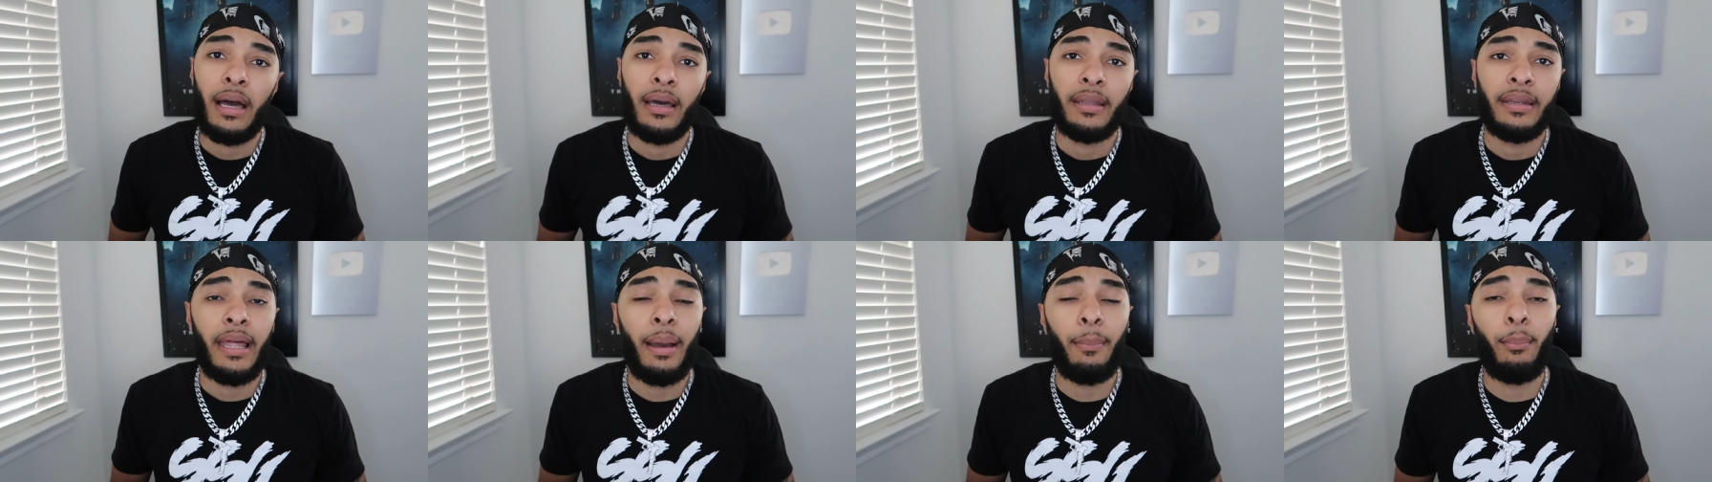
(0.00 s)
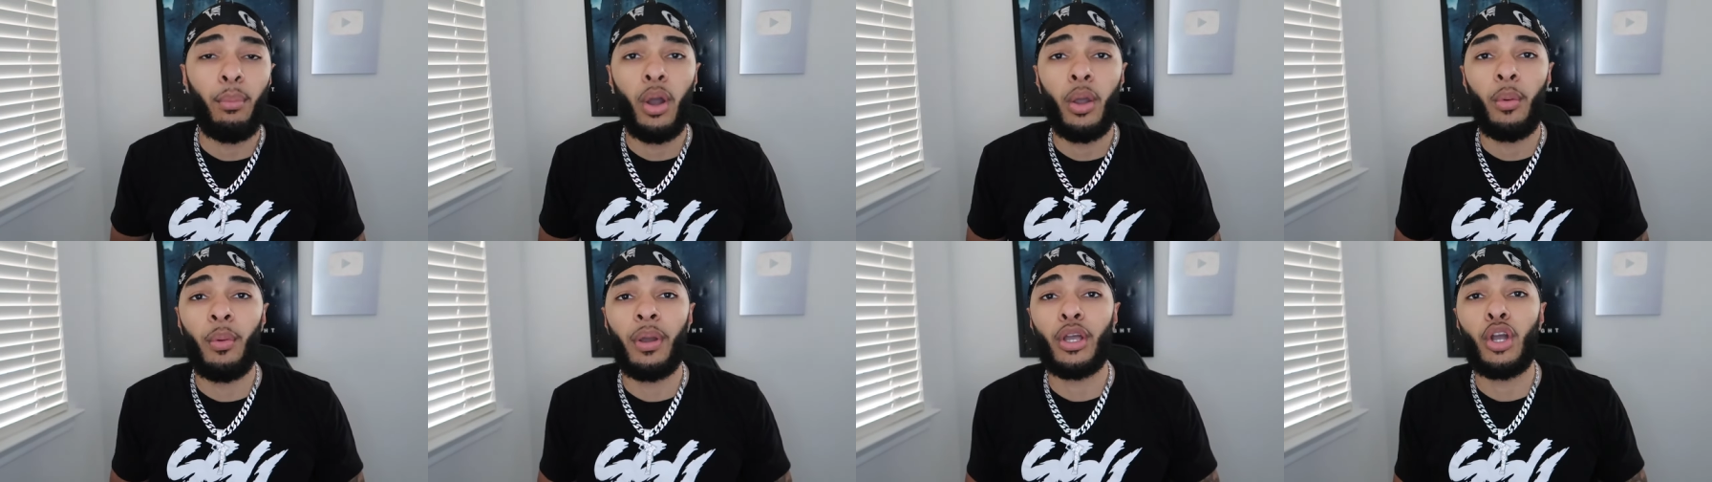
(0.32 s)
that
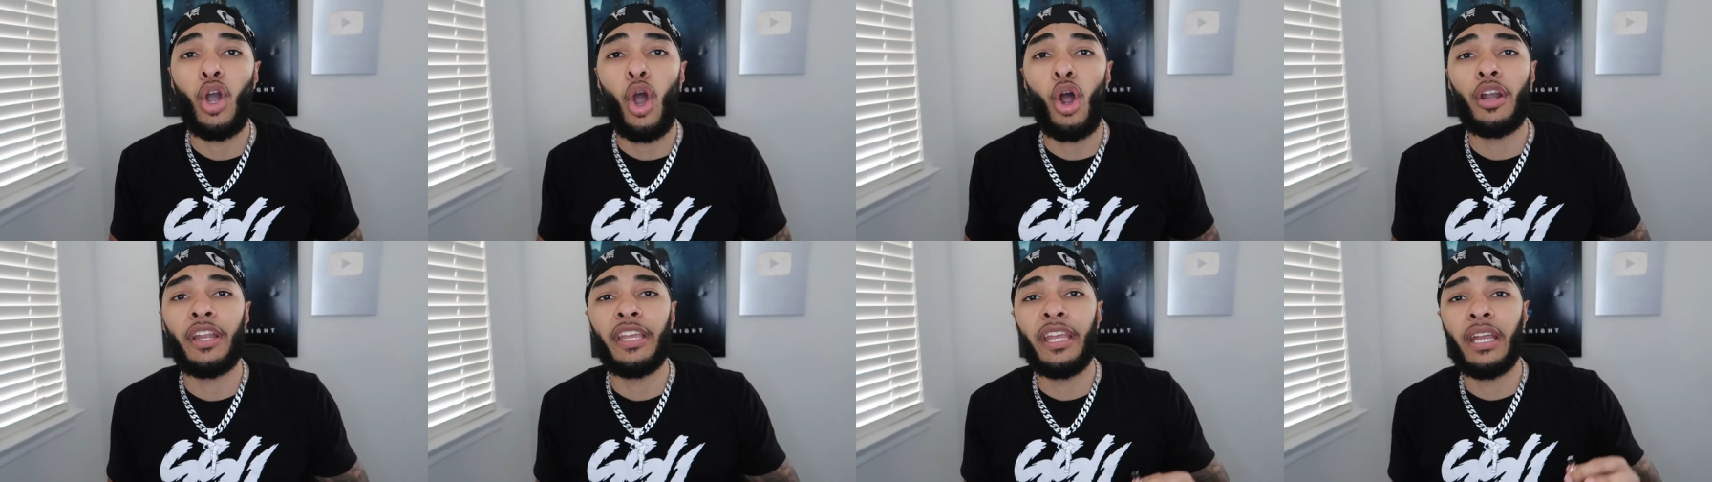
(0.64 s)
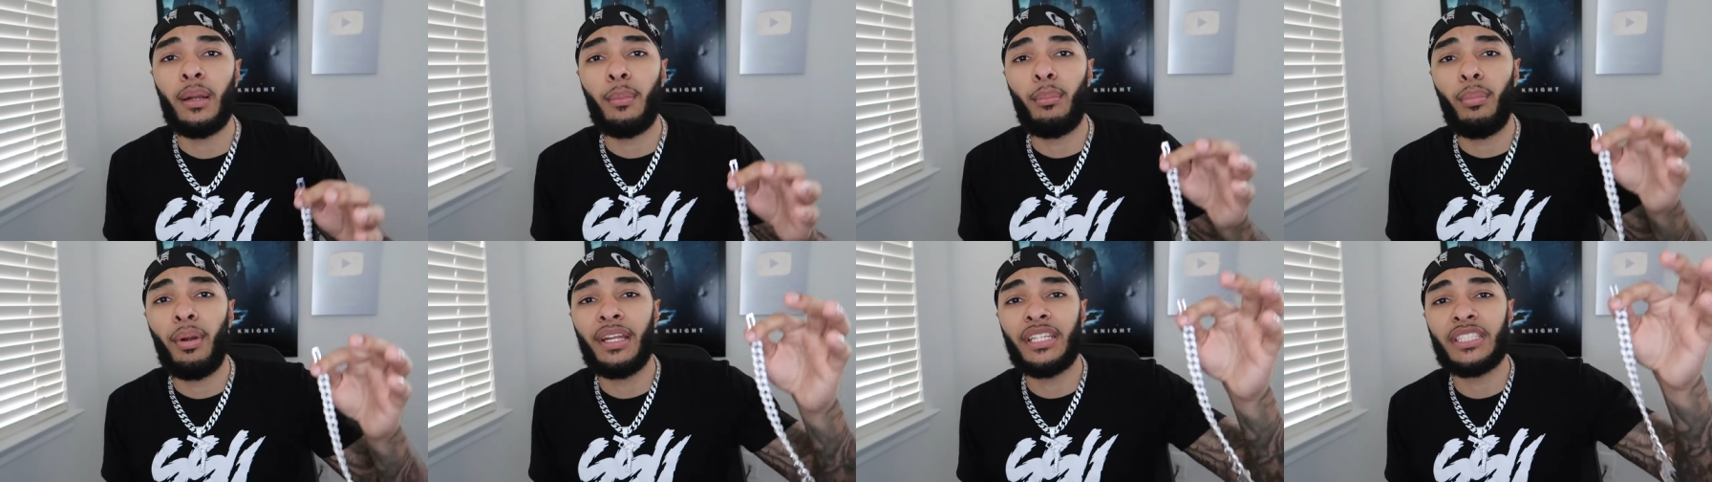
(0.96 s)
boy went
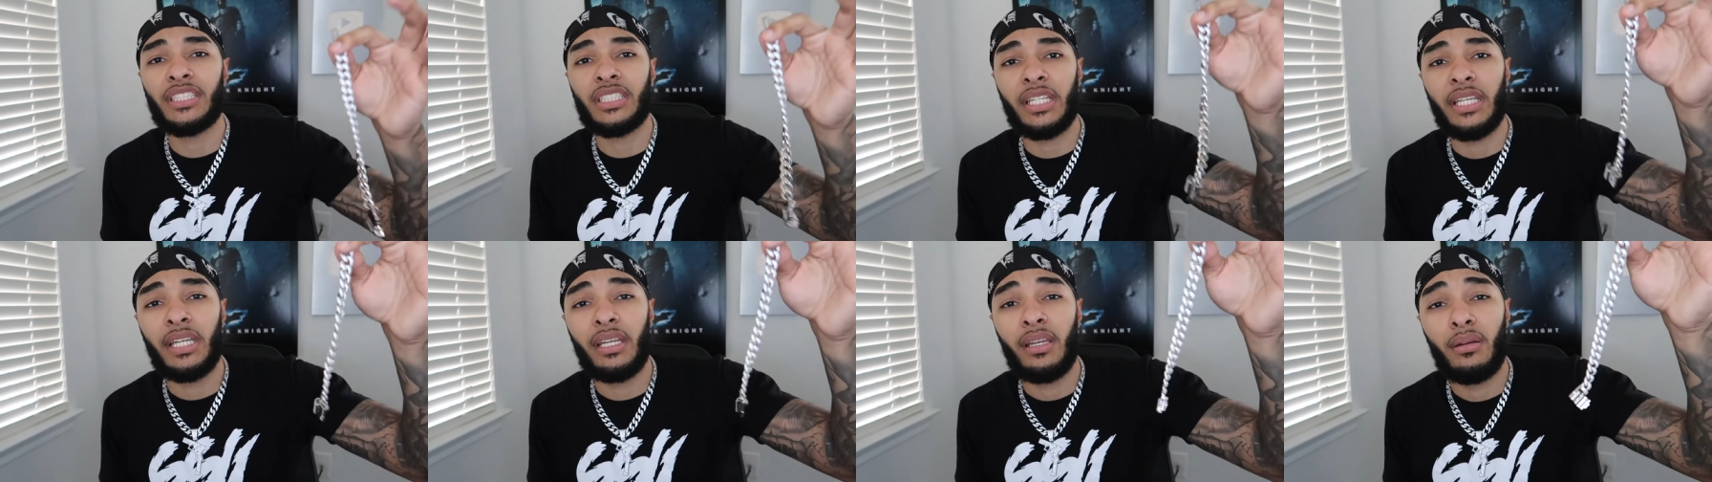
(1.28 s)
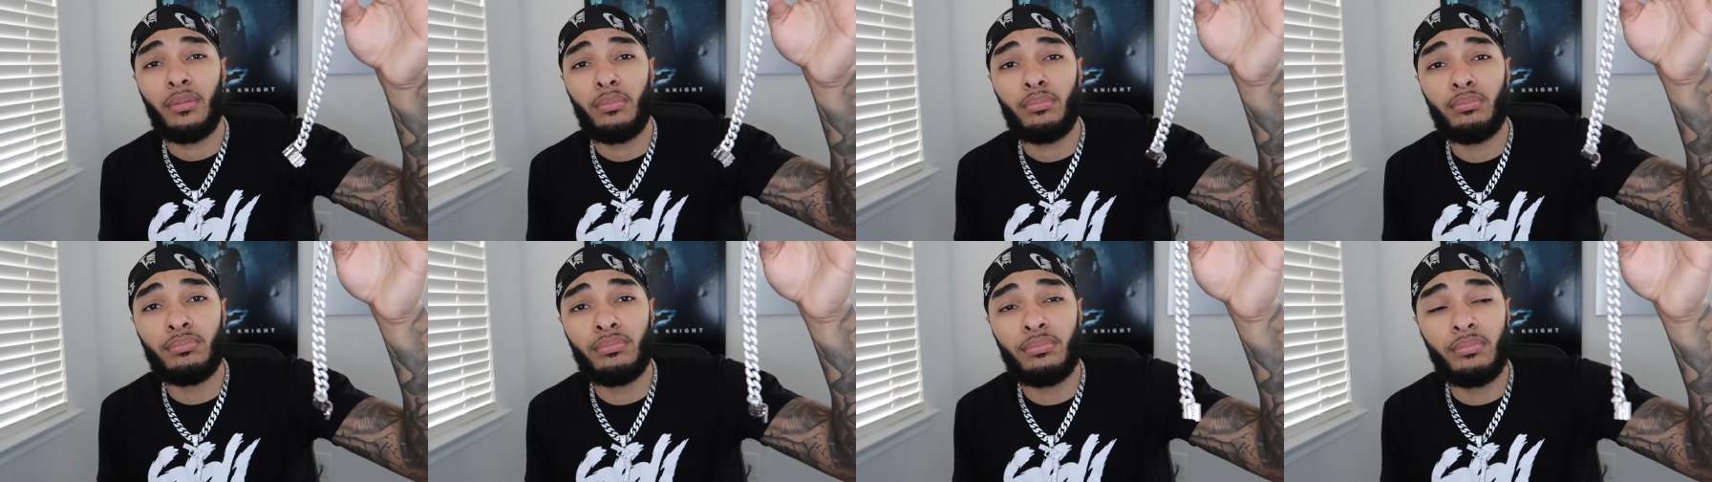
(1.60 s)
Cartier bracelet.
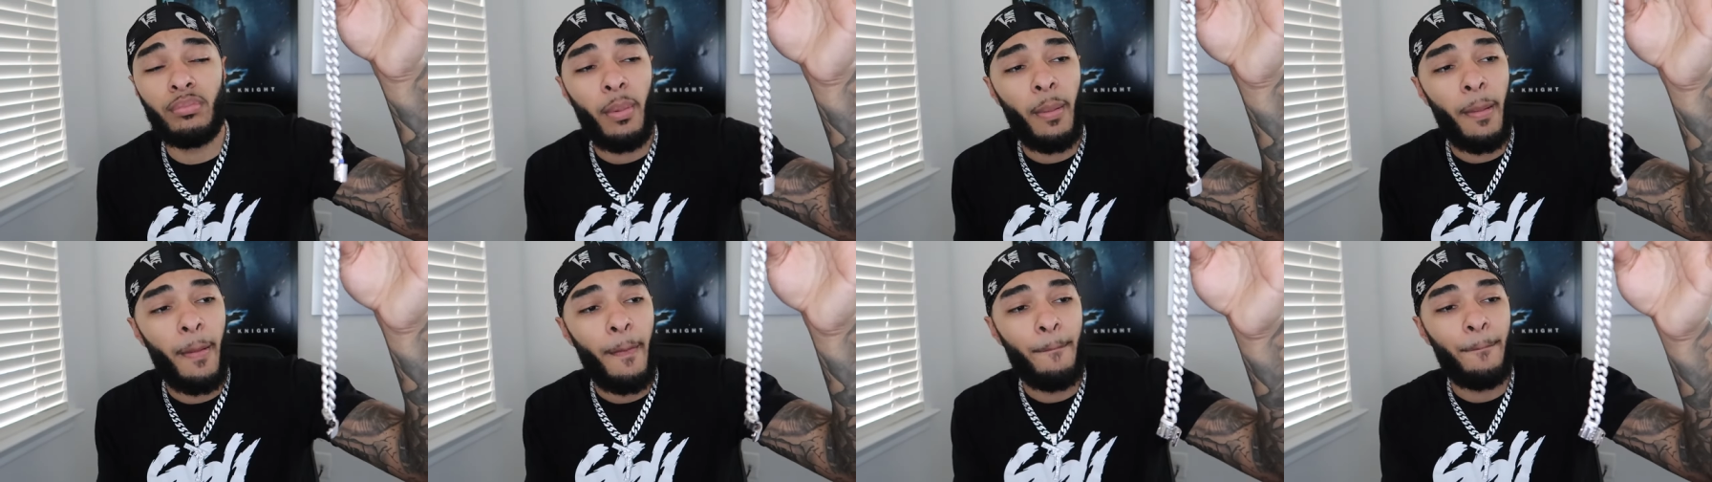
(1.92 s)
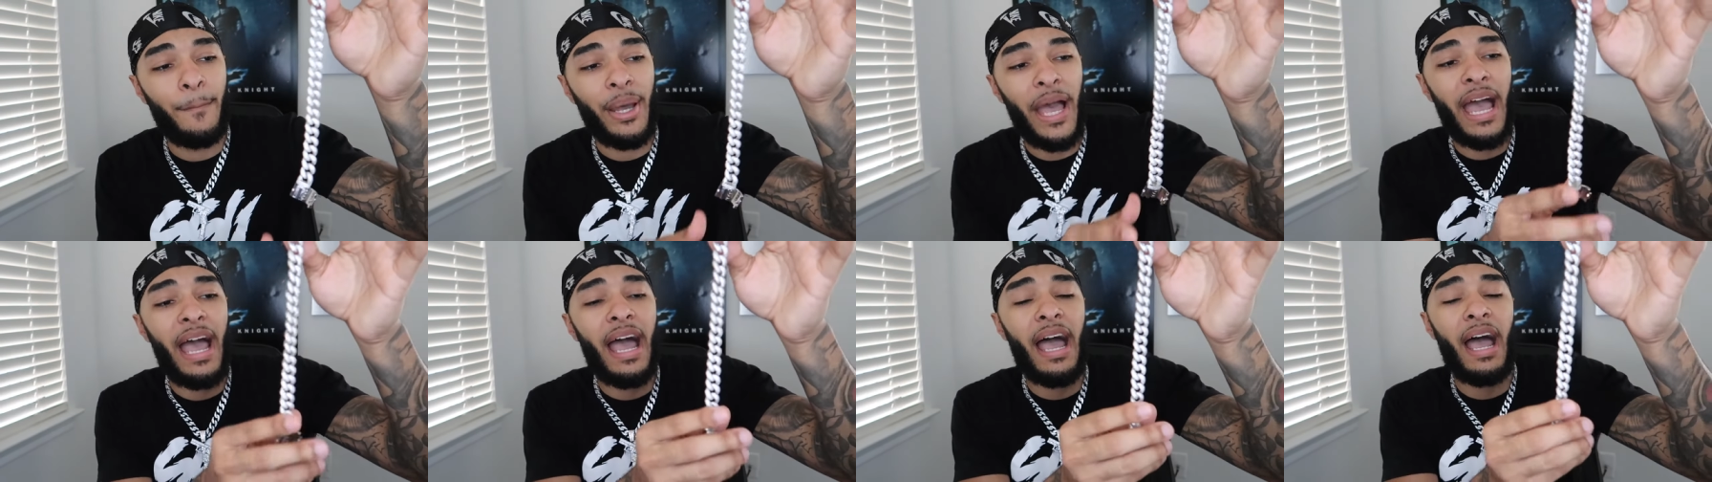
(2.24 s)
Mm,
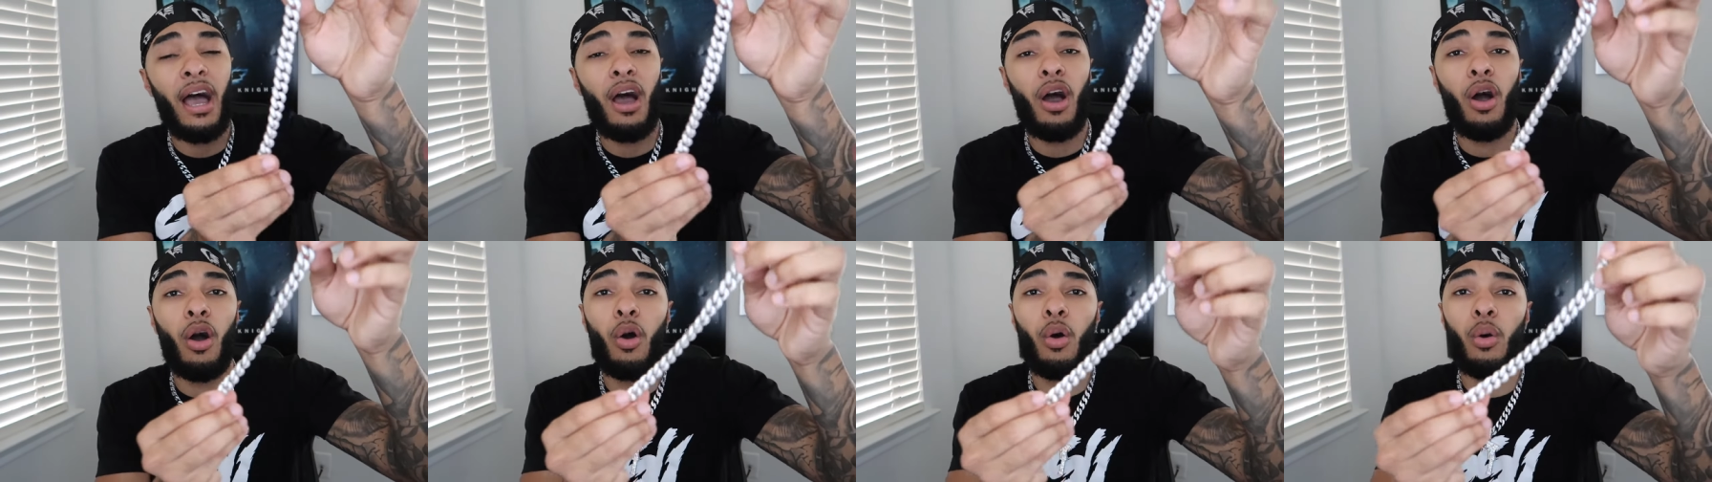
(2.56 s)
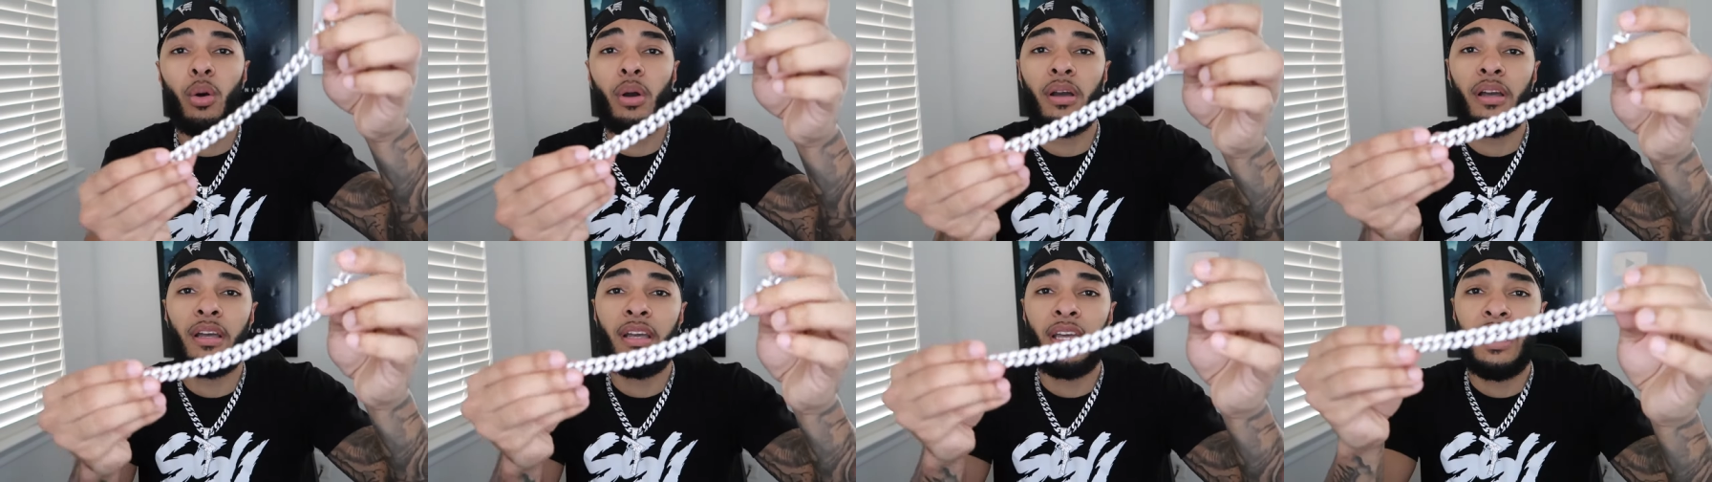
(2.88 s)
bow.